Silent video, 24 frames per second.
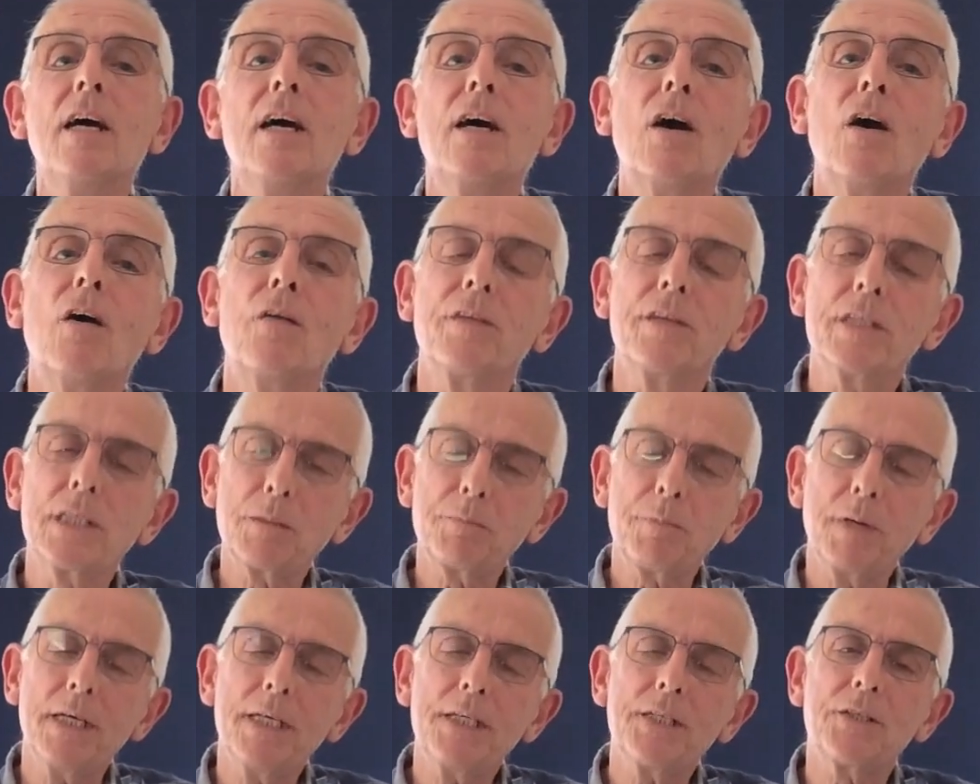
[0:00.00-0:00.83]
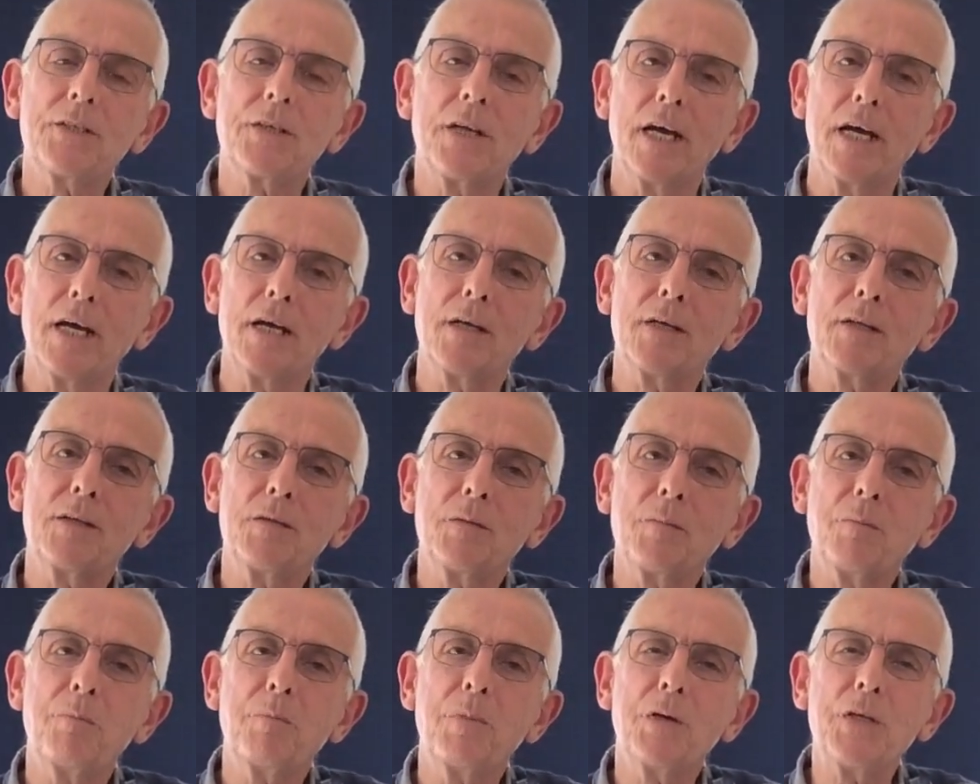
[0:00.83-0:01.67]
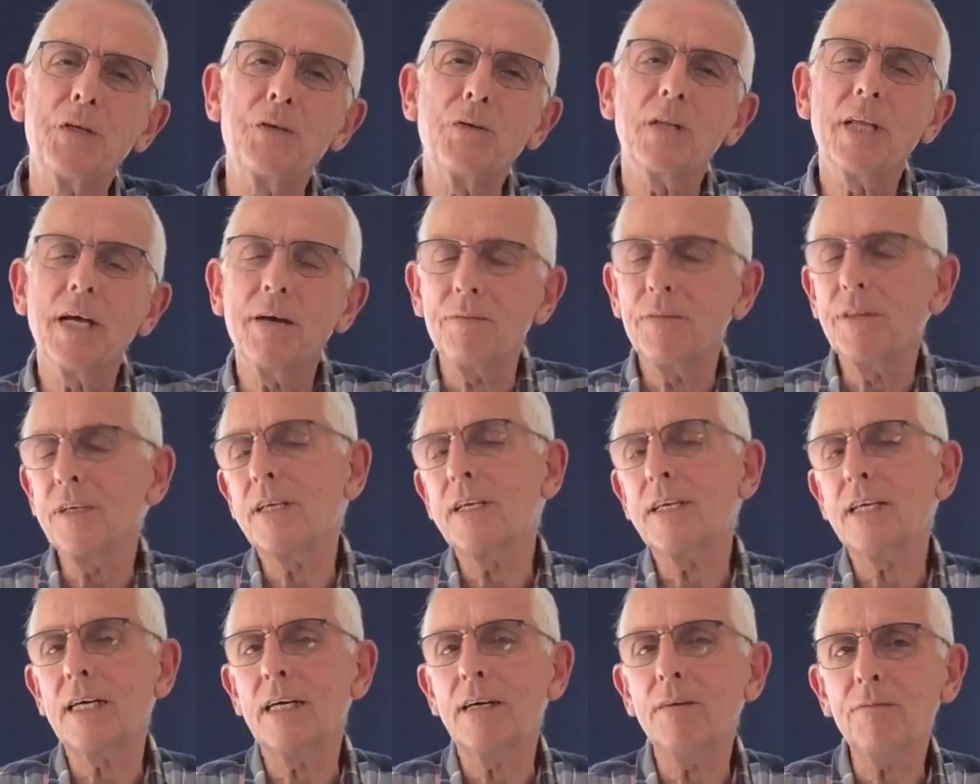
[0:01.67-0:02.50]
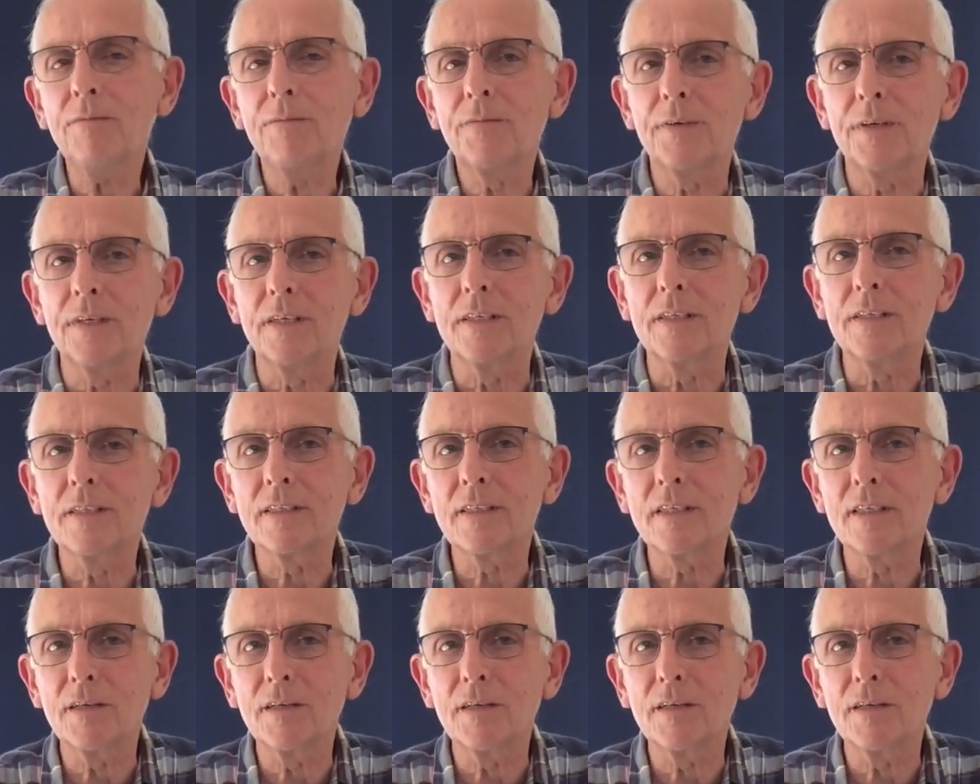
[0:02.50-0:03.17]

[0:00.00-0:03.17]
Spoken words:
the spice rack, but you'll have the comfort